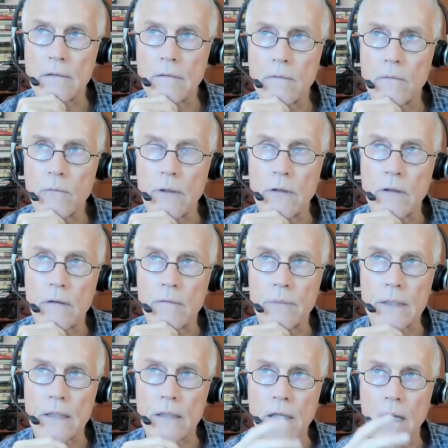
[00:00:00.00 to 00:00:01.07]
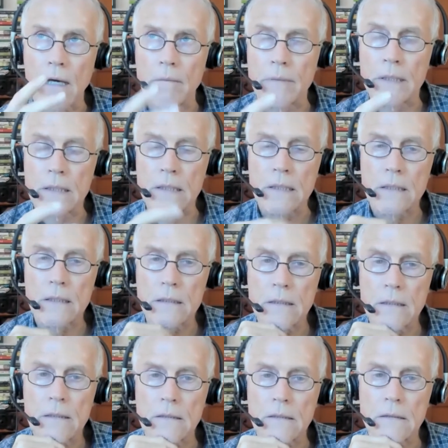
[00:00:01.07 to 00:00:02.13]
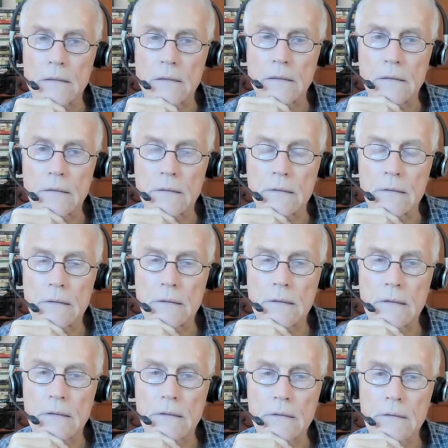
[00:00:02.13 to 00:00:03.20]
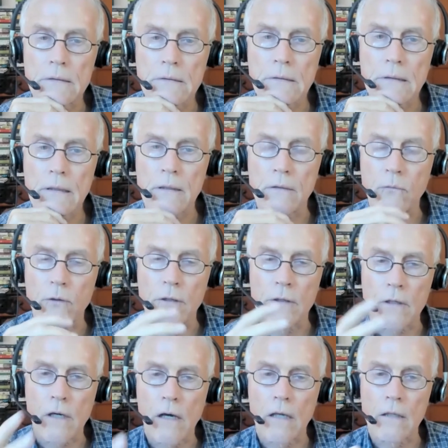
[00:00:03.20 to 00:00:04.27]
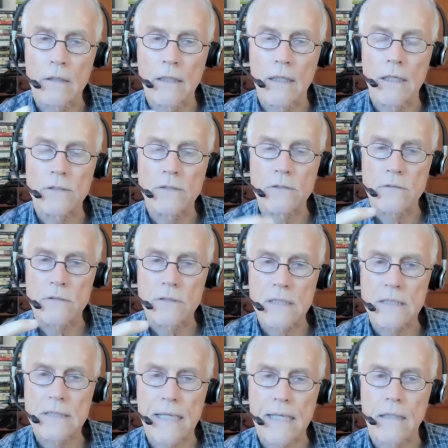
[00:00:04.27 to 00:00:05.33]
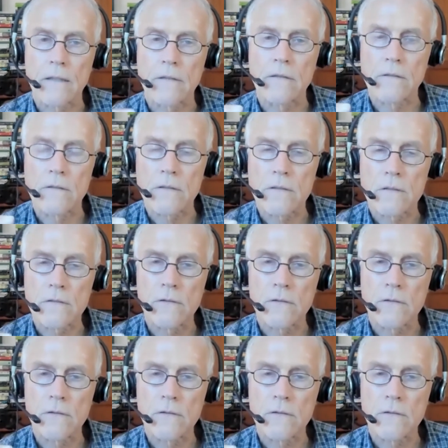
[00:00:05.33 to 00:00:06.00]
we have been dominant, and we're the colonizers, the settlers,